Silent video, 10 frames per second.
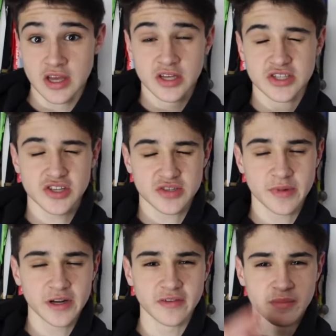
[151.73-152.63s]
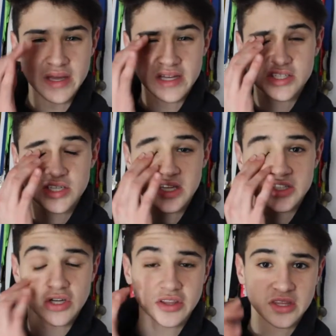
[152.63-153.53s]
So it's a bit of a mix. It's
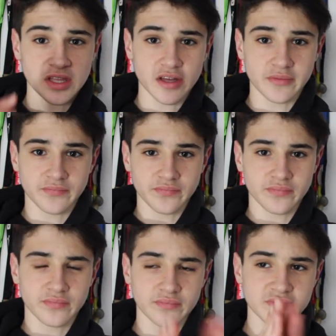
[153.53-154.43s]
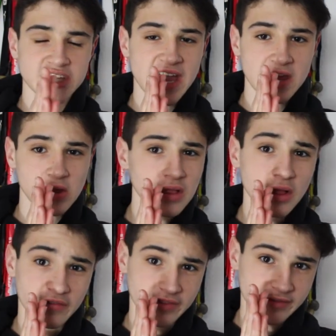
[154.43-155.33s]
got the tail
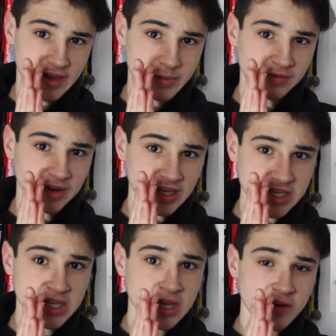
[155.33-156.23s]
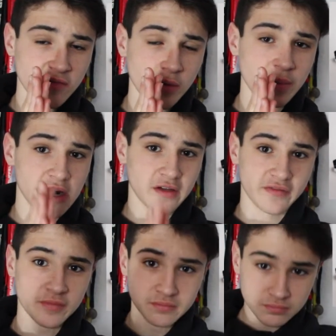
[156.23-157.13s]
of the Vaporflies for a bit
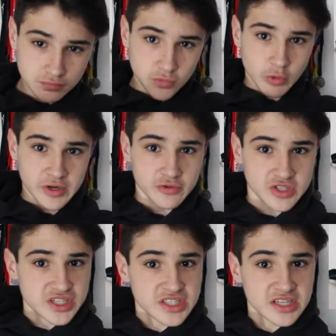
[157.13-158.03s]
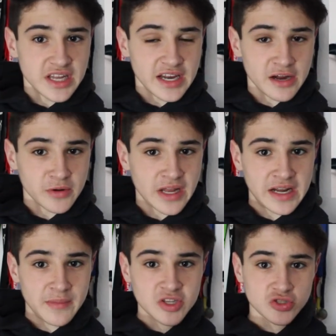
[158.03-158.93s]
of wind resistant and
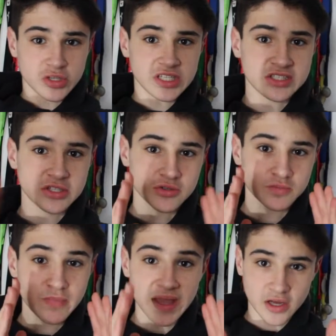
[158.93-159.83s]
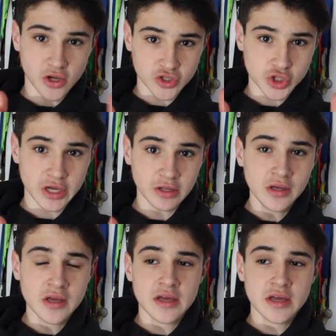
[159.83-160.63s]
aerodynamic, so it doesn't make a contrail.